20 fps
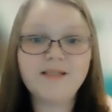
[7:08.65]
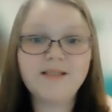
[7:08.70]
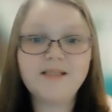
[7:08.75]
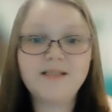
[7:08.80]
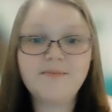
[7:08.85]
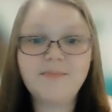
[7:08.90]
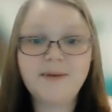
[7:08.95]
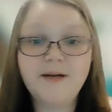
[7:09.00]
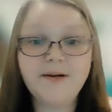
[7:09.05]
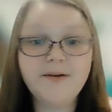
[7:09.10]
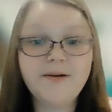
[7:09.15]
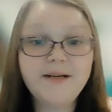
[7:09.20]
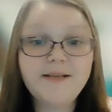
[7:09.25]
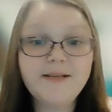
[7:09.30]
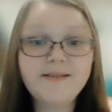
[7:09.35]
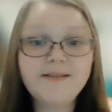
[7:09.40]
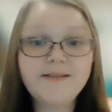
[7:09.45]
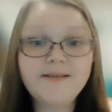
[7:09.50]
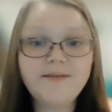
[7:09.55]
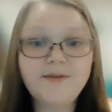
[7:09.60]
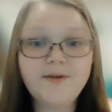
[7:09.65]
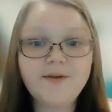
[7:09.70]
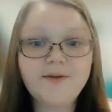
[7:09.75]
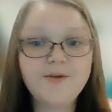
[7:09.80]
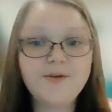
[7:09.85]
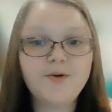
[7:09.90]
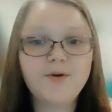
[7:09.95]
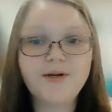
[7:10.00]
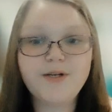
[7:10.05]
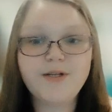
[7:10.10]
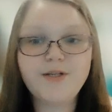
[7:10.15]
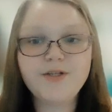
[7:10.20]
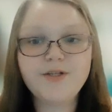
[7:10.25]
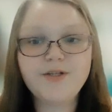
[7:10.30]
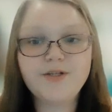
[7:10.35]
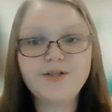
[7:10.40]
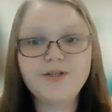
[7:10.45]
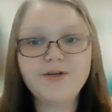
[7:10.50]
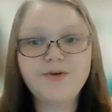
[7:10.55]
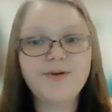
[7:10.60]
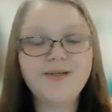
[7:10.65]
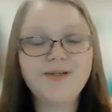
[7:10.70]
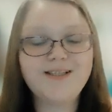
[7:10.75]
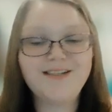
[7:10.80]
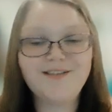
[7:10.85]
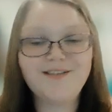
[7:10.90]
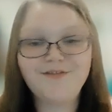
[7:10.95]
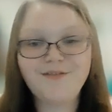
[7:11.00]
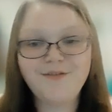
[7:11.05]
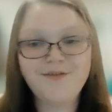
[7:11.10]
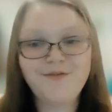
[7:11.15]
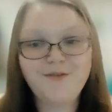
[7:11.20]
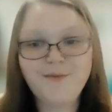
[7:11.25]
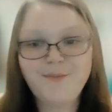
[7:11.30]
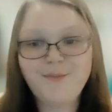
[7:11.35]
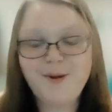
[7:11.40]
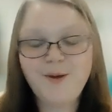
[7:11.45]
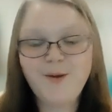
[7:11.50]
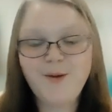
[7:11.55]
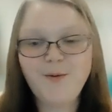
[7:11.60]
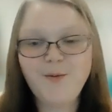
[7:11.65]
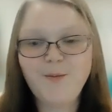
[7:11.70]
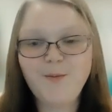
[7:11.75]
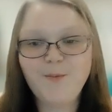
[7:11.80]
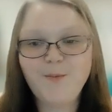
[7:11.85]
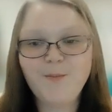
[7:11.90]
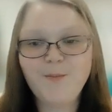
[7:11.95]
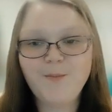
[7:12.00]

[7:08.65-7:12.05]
spirits of those creatures who are different from you?